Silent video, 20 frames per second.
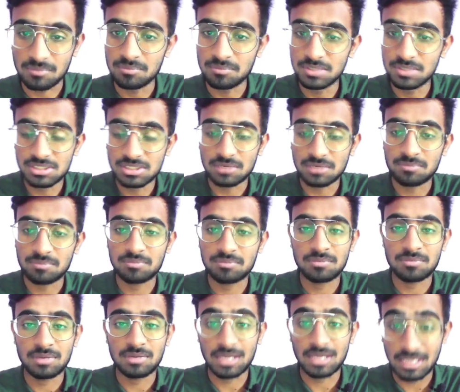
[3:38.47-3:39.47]
bishop
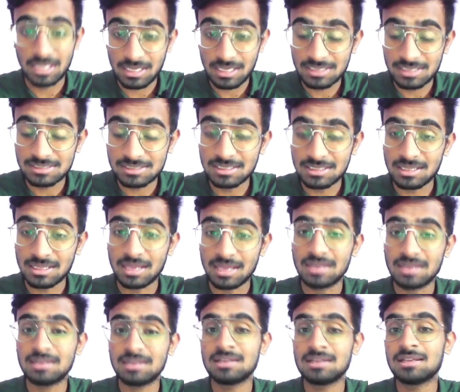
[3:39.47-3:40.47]
takes the
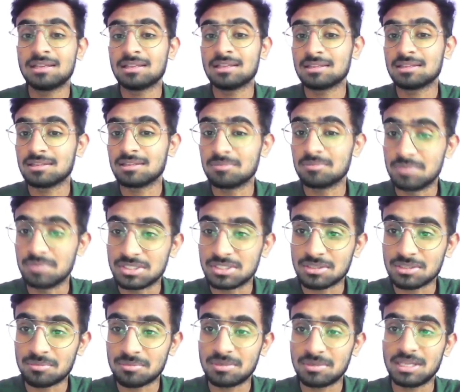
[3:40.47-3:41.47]
knight, then
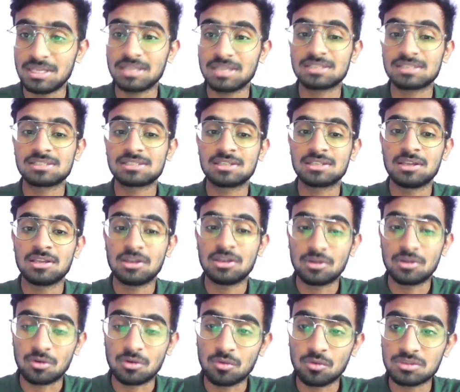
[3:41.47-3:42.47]
bishop takes,
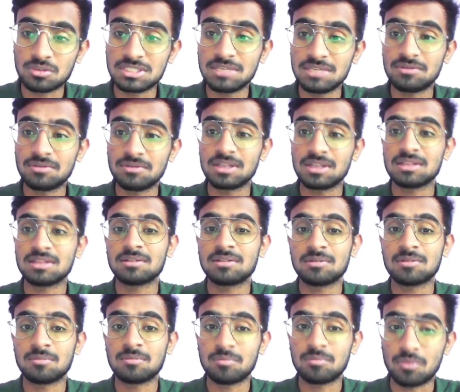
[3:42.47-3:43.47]
rook c1,
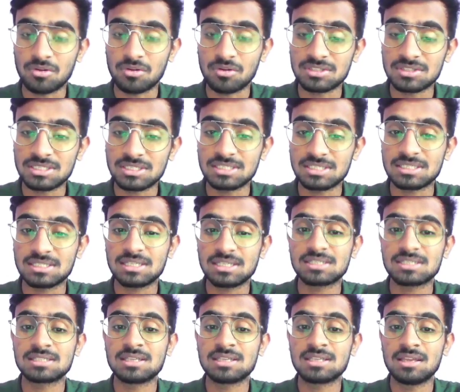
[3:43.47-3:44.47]
pawn
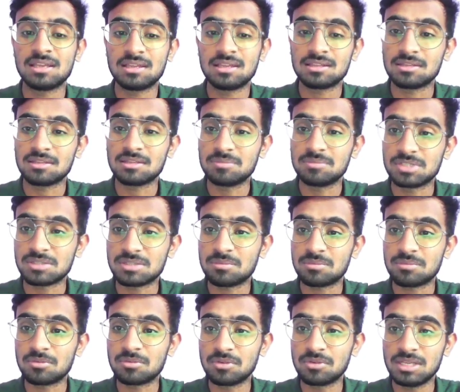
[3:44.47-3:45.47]
c6, then
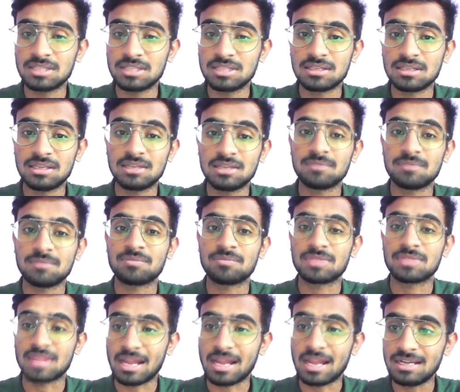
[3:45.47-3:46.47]
bishop to d3,
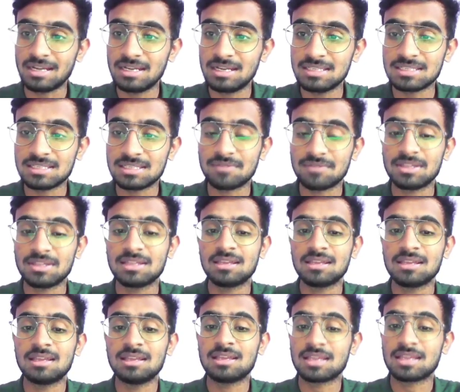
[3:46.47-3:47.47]
knight d7,
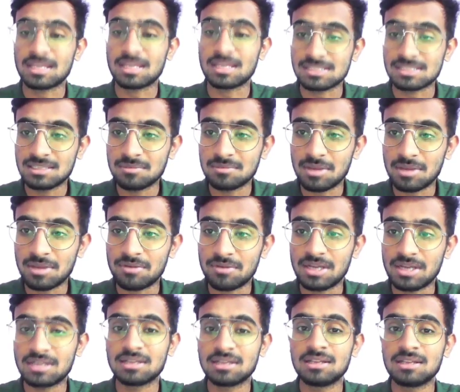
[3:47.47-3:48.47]
castling by
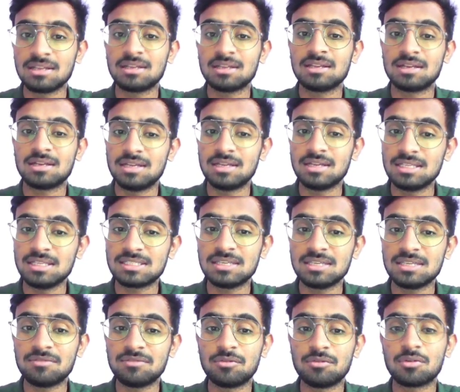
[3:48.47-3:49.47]
white,
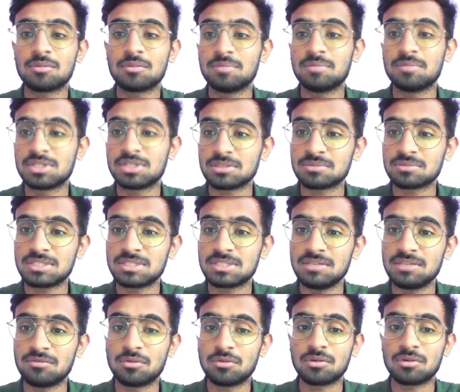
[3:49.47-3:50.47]
dc4, bishop
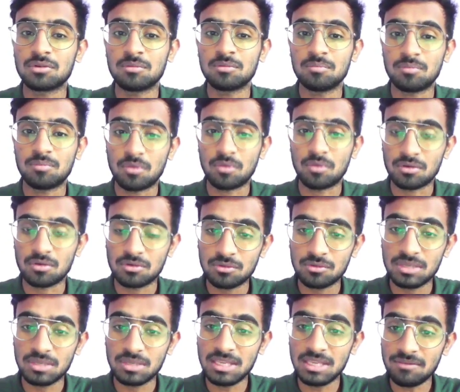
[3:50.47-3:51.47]
c4, pawn
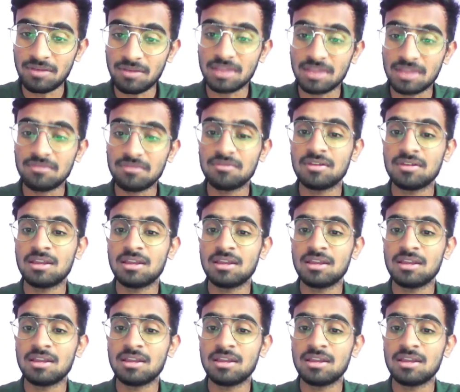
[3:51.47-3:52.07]
to e5,